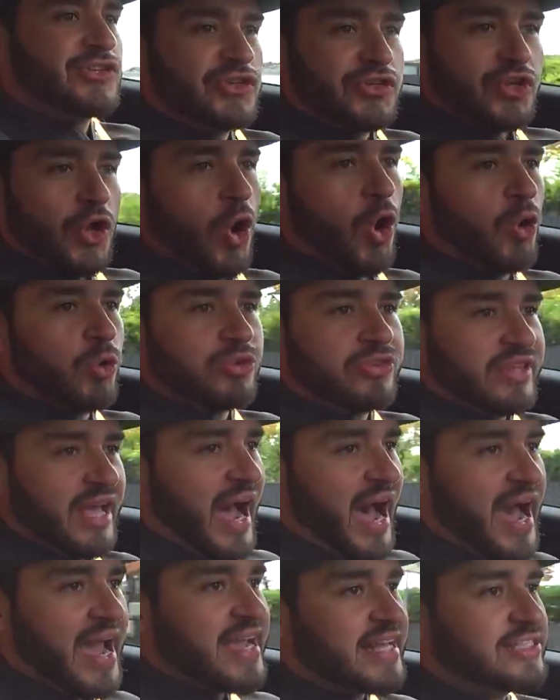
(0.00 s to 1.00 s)
so
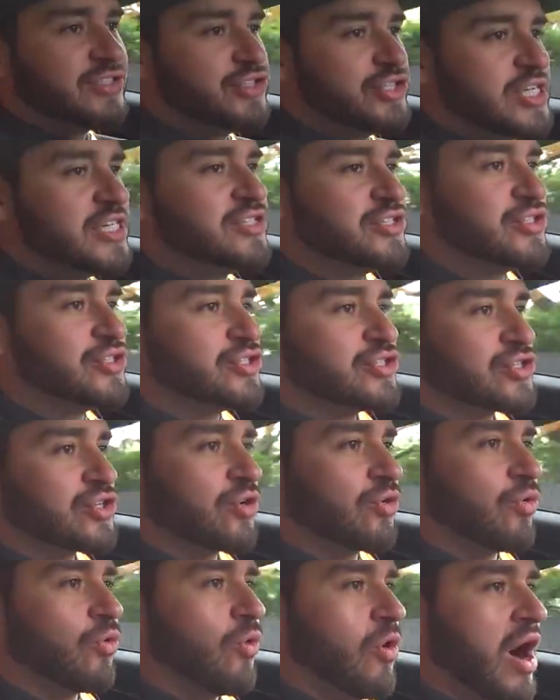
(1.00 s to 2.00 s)
tight, Jesus
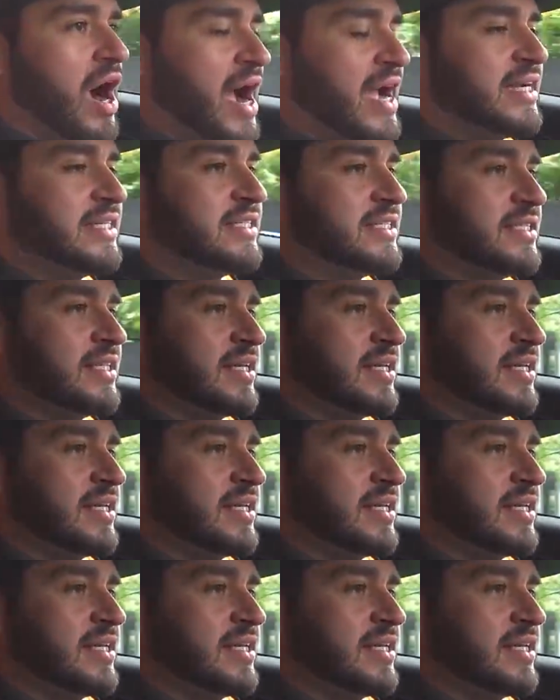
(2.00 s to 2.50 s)
Christ.